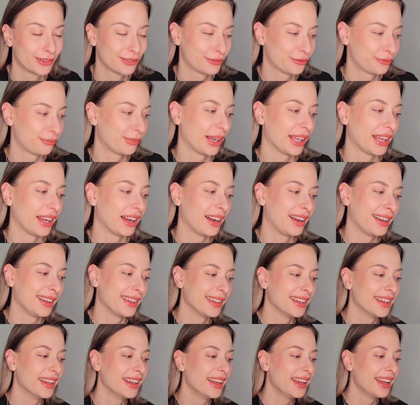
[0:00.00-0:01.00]
of my
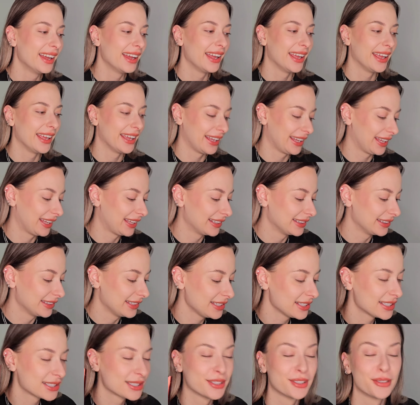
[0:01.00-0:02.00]
eye. And
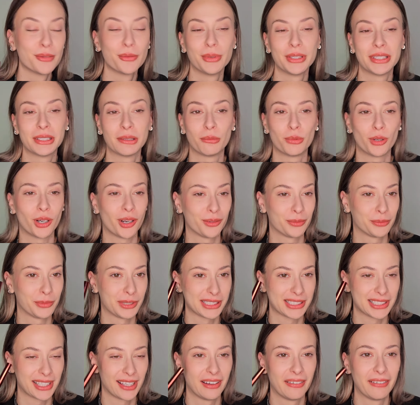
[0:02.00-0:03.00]
this with a brown
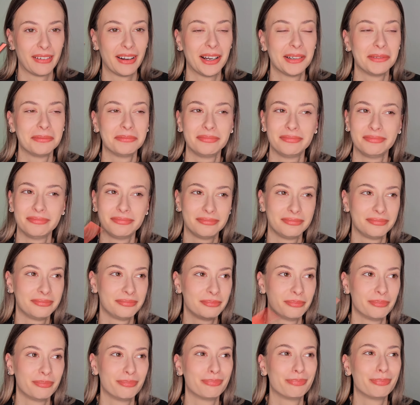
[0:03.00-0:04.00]
mascara,
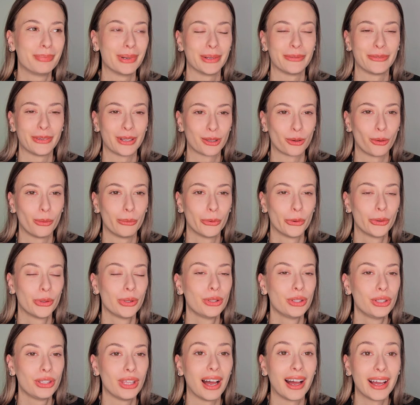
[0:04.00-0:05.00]
perfect combo.
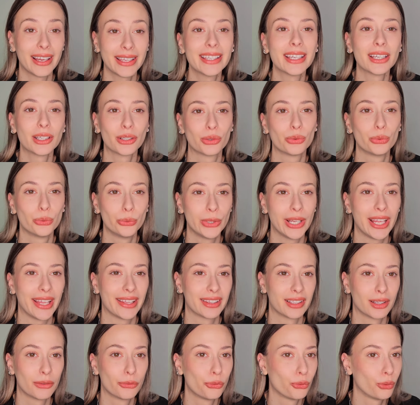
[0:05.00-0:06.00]
I can
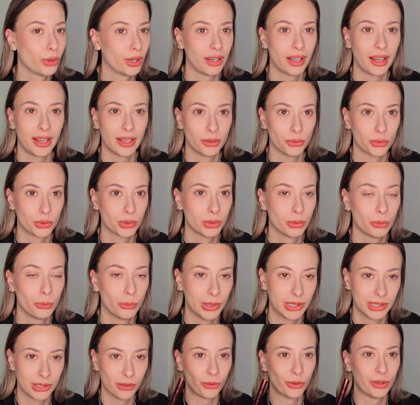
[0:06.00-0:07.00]
create a full eye look
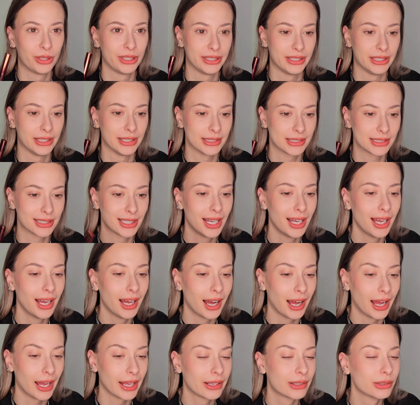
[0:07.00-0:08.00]
with of these.
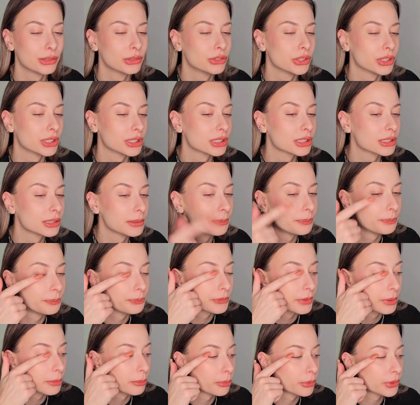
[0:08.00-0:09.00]
I could just
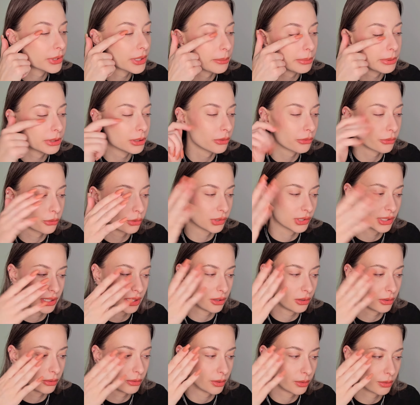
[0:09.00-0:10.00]
put a bit of
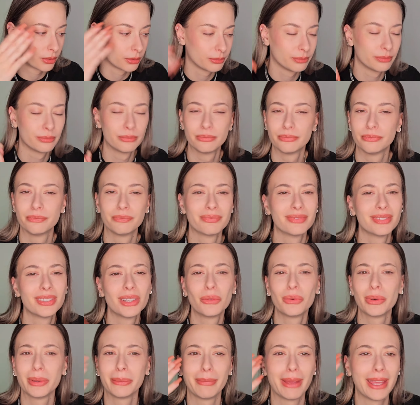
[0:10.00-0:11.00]
concealer or
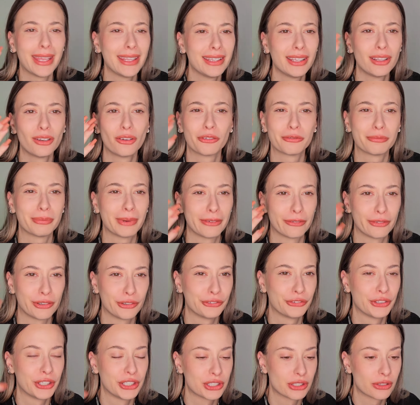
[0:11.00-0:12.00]
the remaining of my
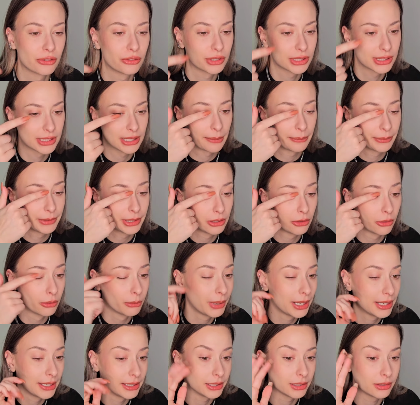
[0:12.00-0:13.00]
foundation or something on
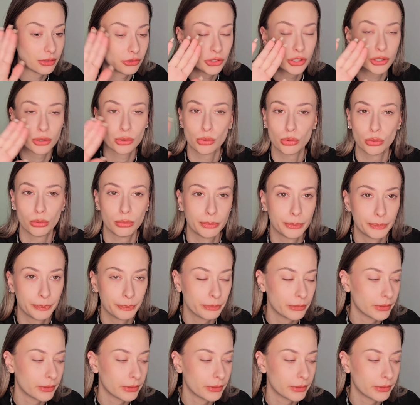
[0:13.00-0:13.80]
my lid just to